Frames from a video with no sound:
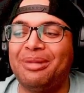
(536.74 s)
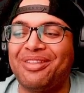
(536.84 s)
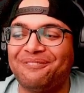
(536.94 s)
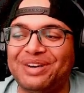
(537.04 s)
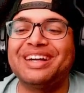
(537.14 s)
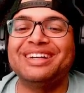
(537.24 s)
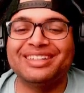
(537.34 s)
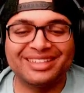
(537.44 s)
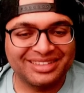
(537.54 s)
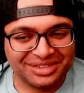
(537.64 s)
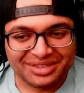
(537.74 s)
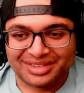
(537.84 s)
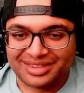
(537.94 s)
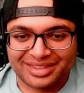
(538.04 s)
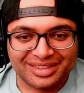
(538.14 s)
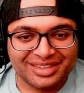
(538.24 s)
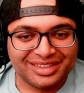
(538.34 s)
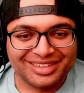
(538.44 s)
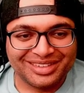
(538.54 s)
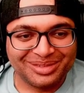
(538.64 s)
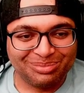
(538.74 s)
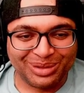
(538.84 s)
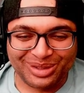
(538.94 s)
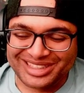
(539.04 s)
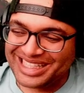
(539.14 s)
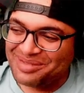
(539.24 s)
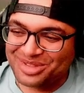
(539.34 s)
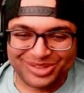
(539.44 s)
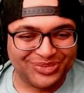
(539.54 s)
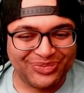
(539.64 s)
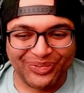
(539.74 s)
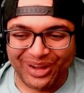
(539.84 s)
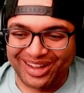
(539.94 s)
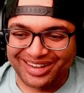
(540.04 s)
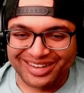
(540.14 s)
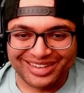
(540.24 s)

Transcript: motherfucker. Bro, this game is fun.